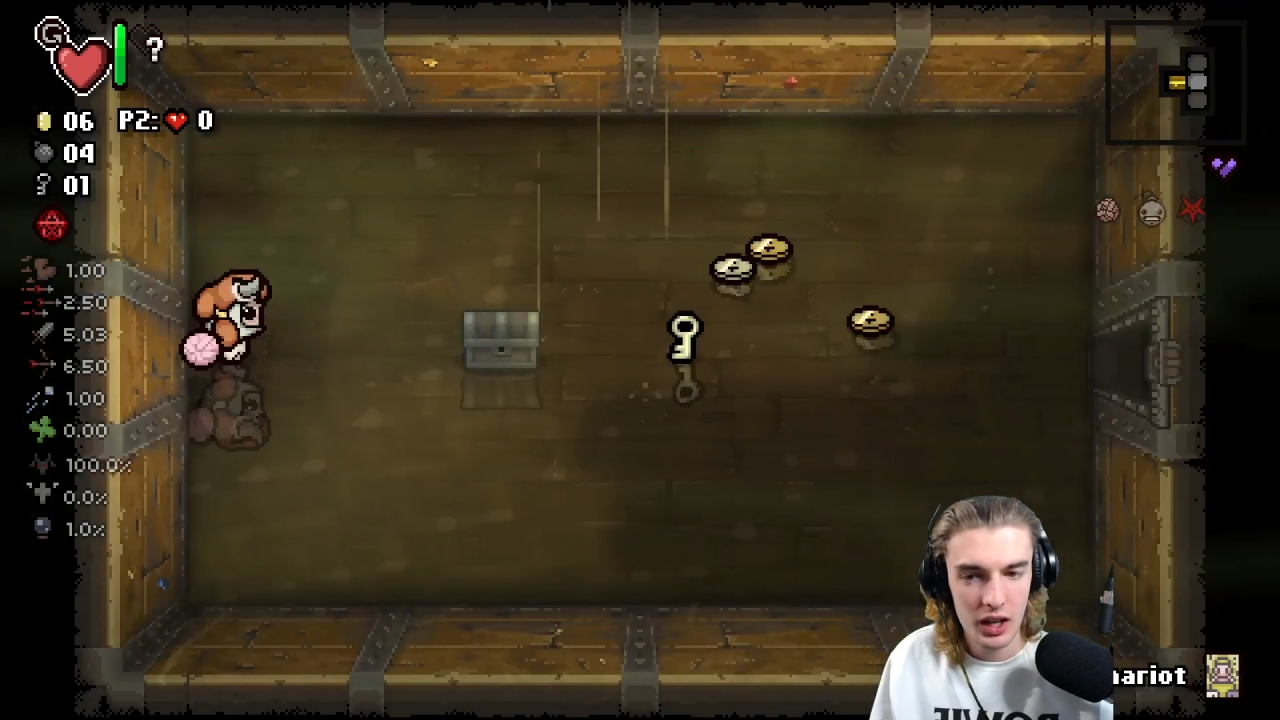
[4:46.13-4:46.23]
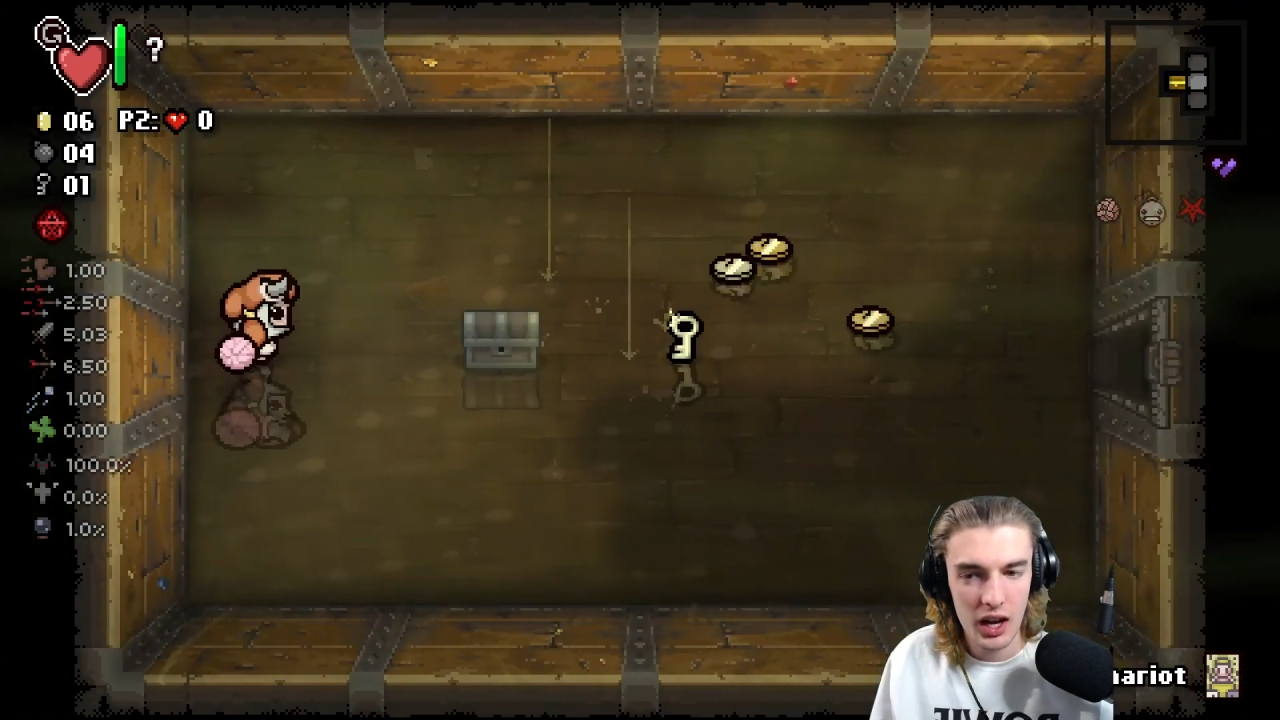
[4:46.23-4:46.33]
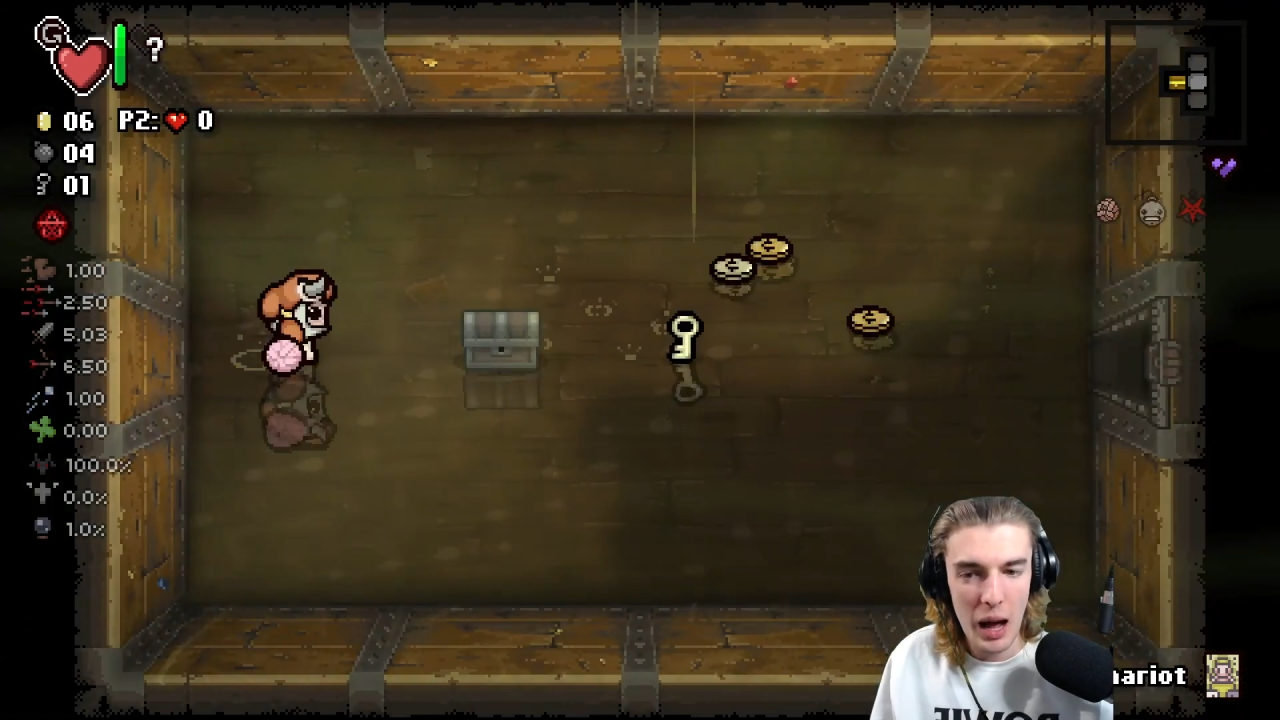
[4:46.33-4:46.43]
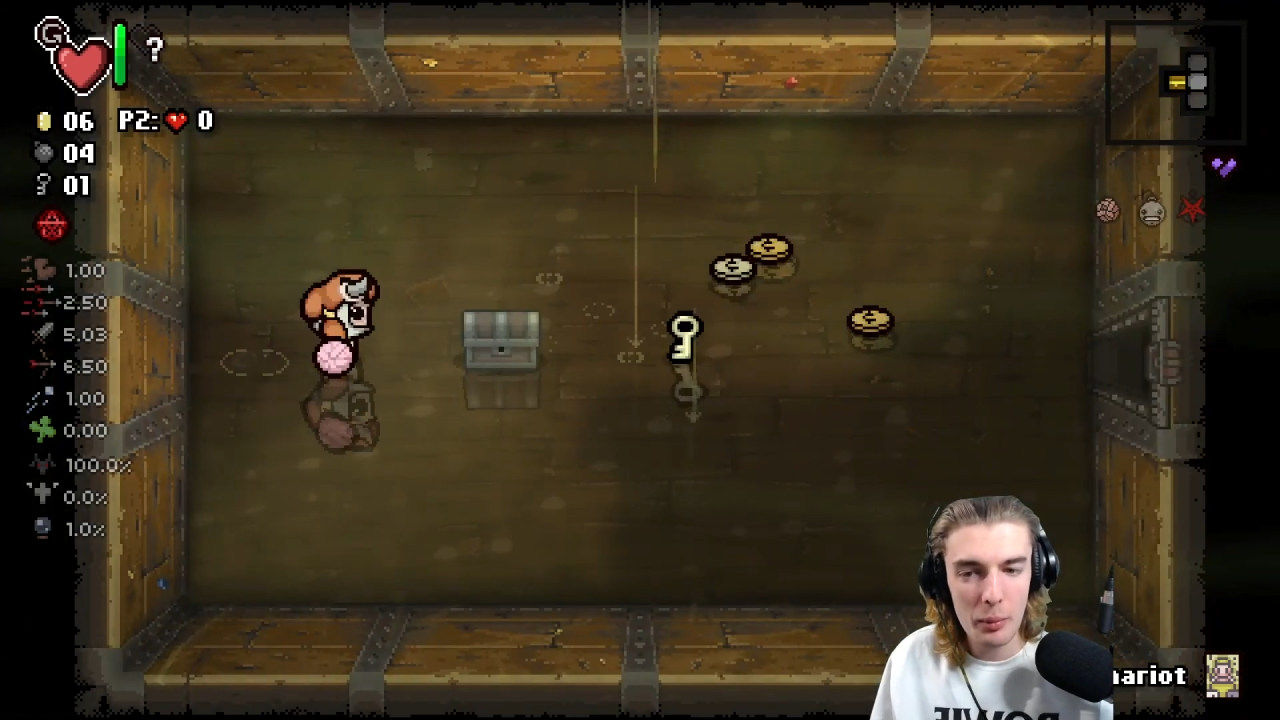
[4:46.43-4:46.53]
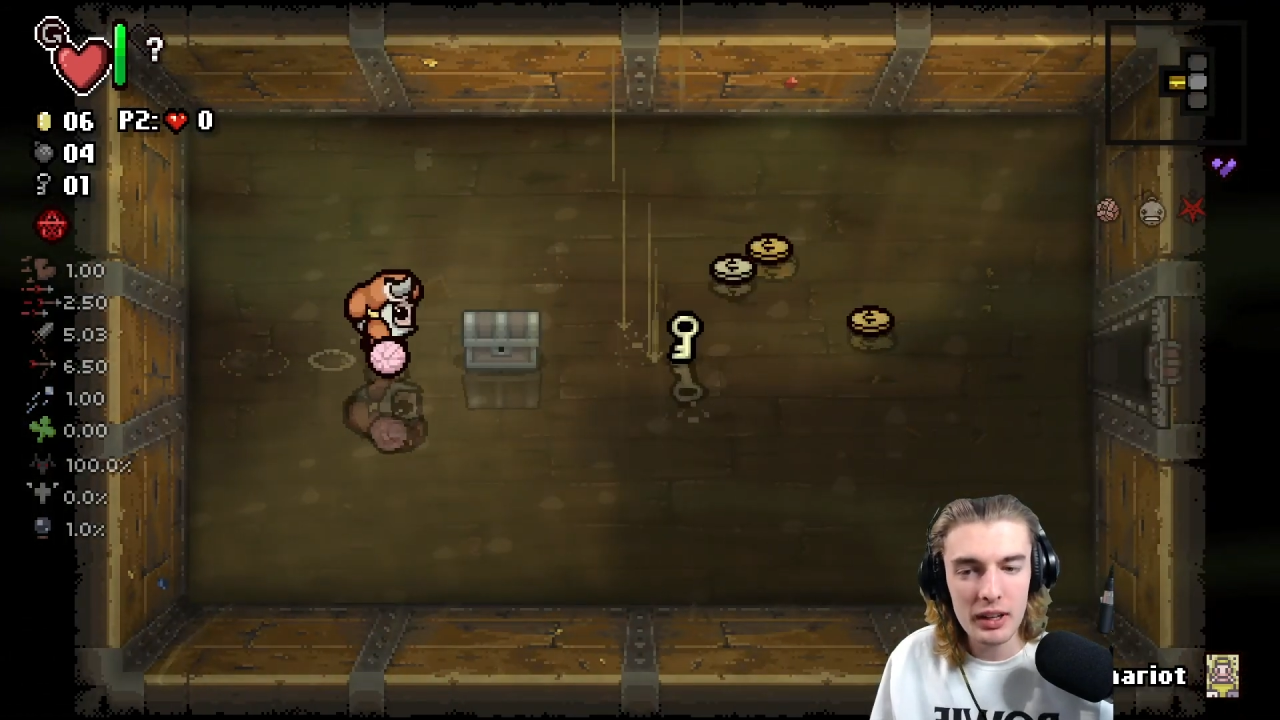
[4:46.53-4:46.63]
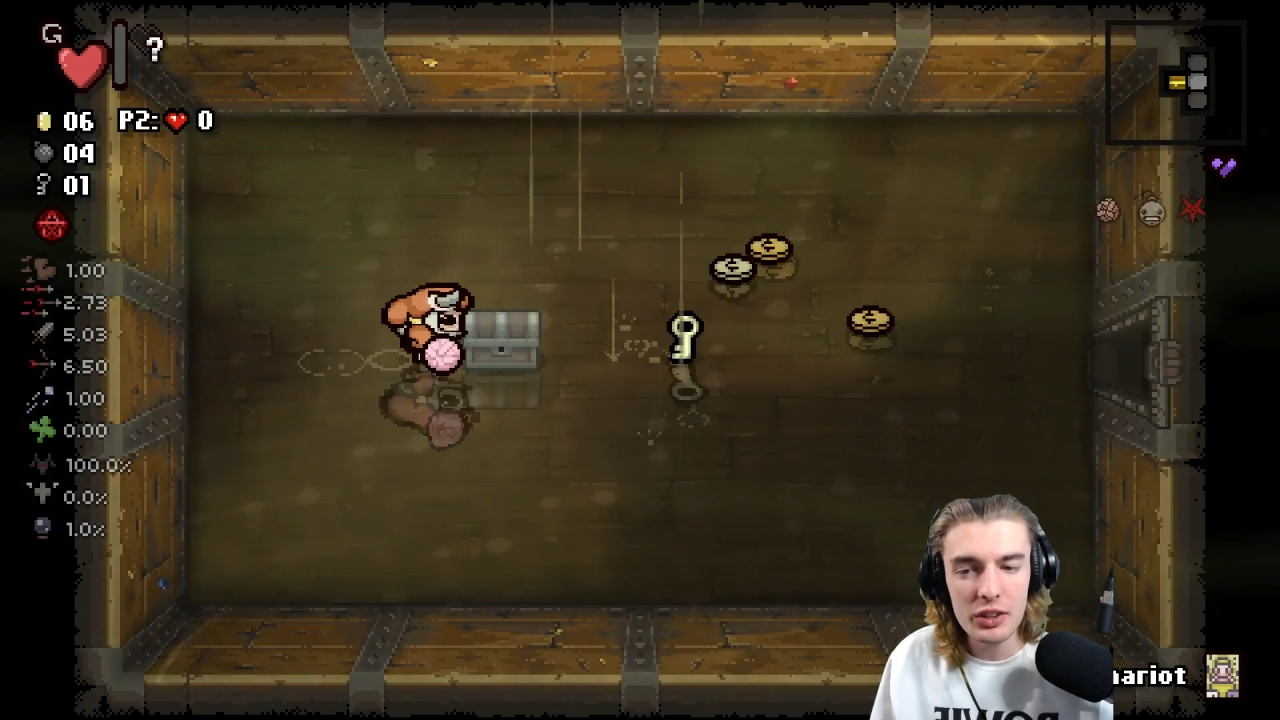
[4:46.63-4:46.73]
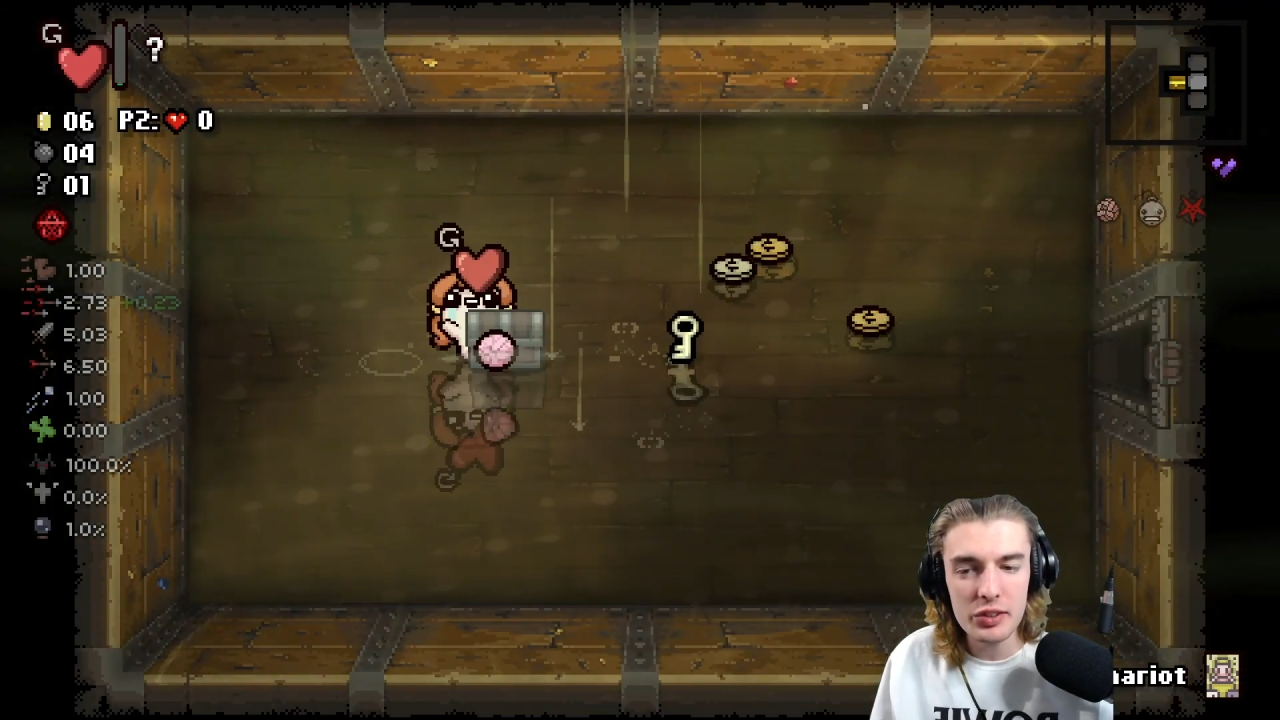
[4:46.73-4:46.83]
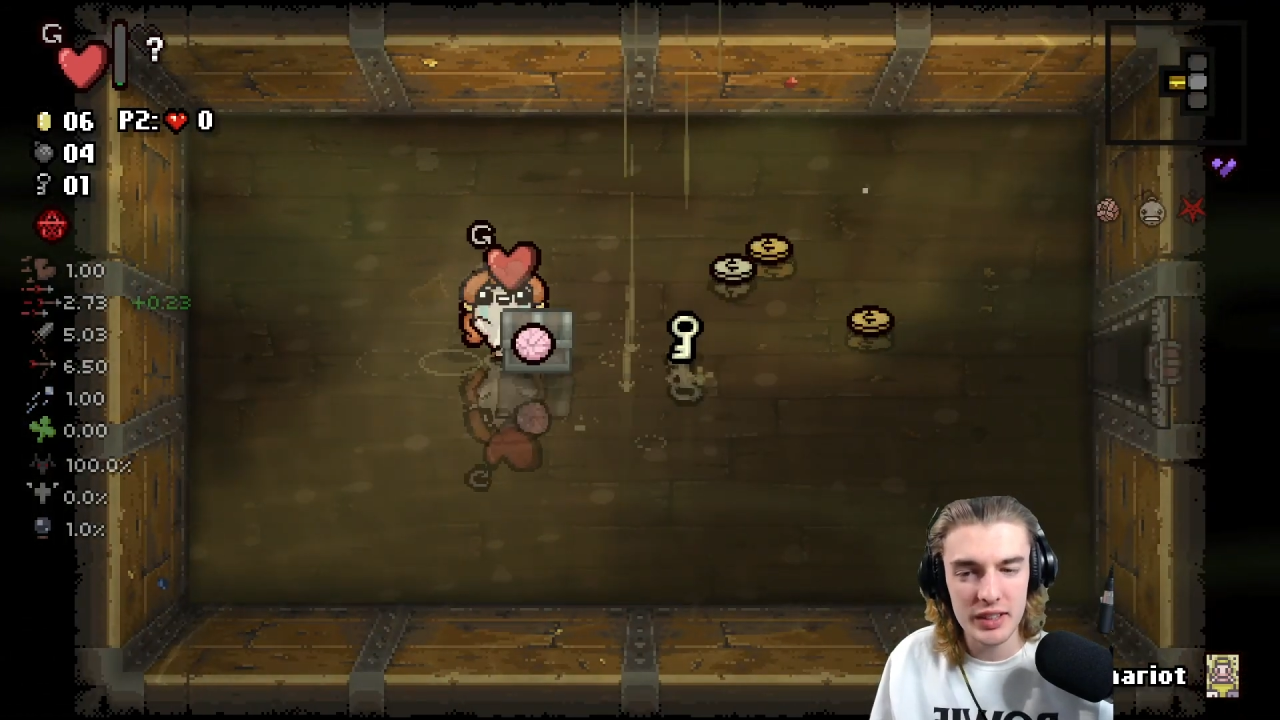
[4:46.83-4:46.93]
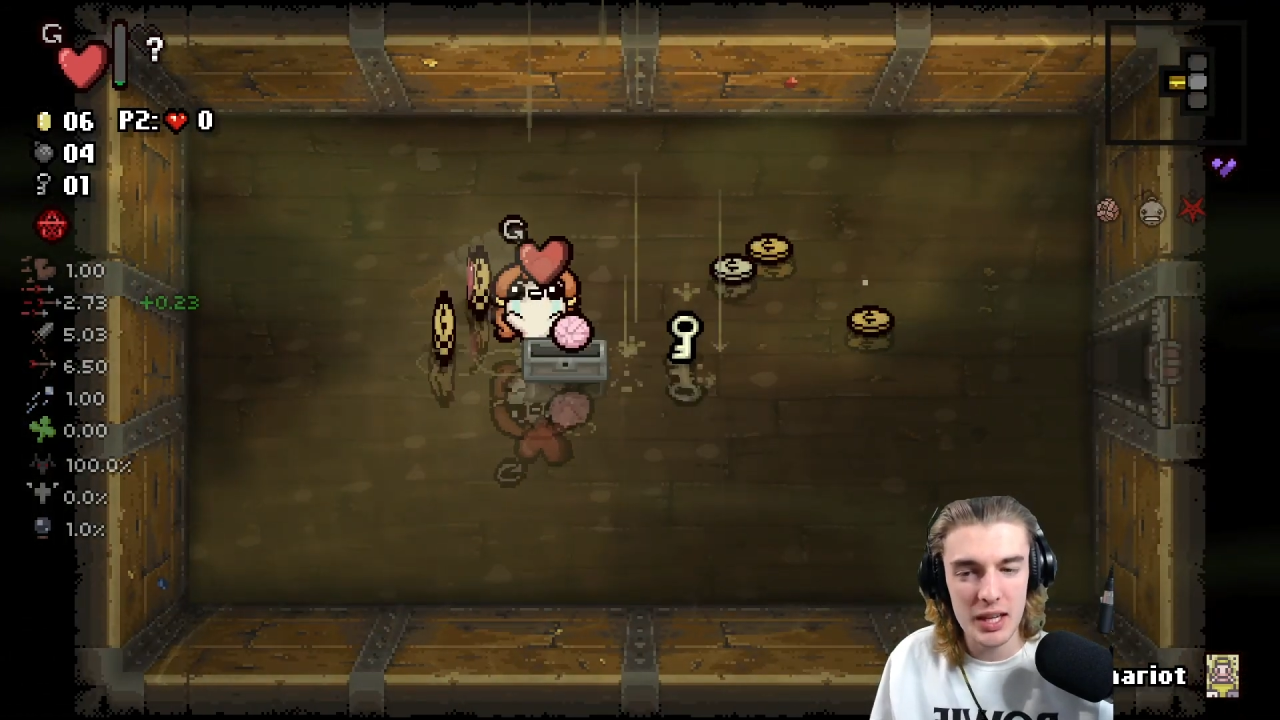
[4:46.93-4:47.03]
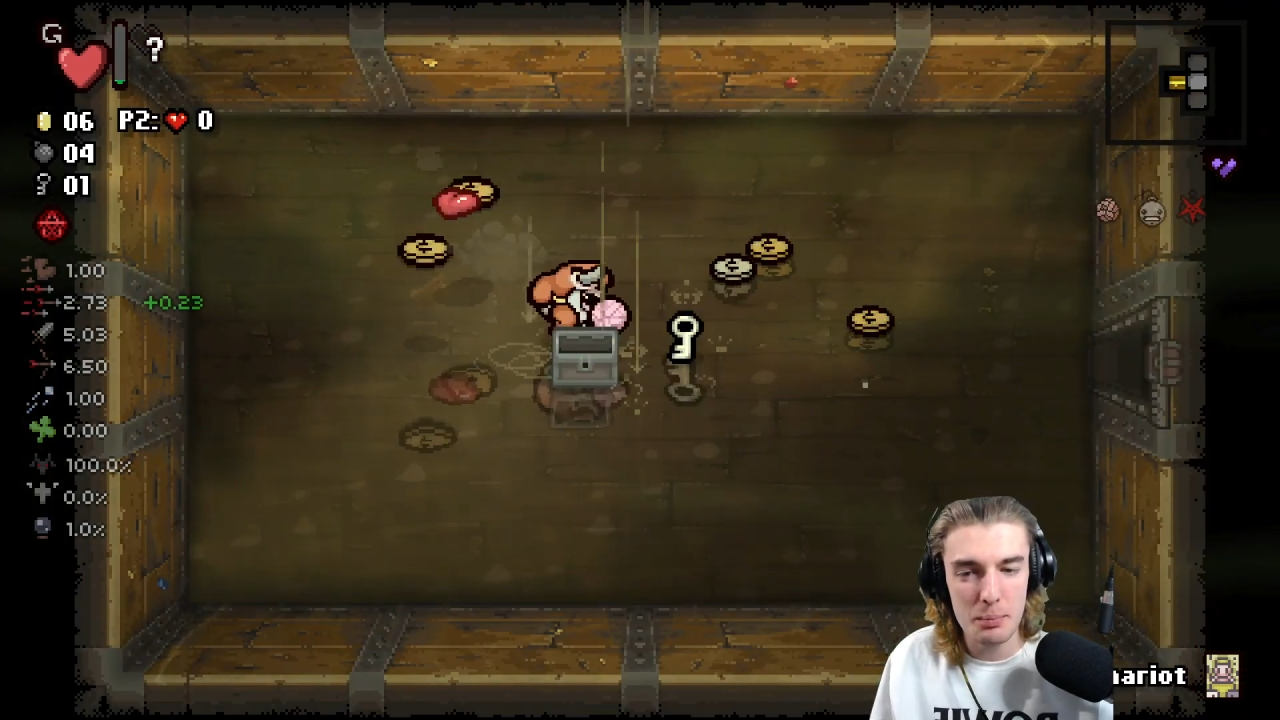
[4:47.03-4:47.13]
I'm going to
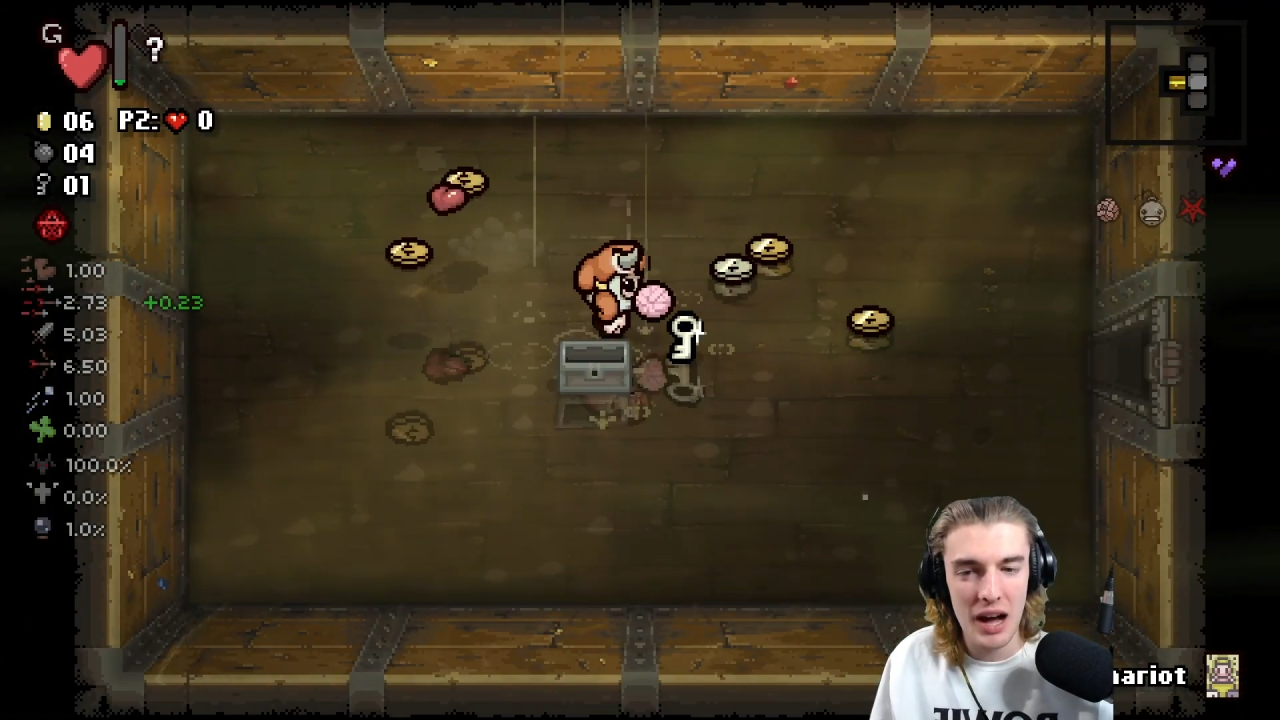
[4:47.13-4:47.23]
just keep